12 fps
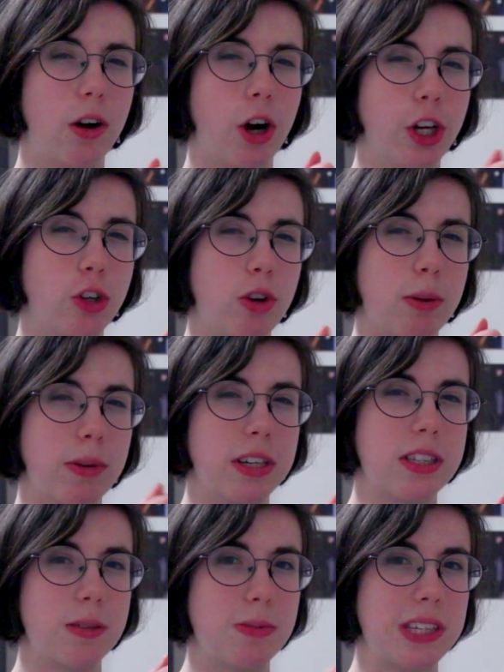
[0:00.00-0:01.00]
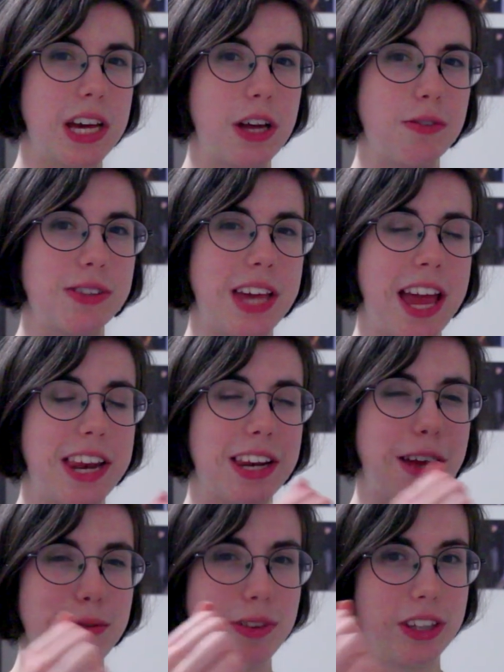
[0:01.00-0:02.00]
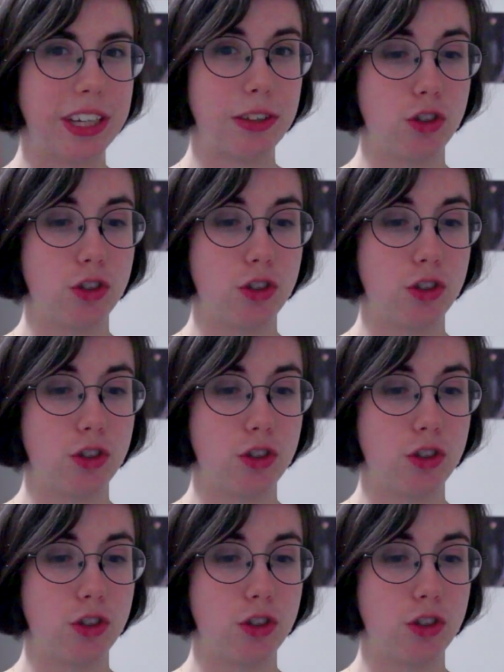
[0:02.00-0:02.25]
arguing amongst themselves and i feel like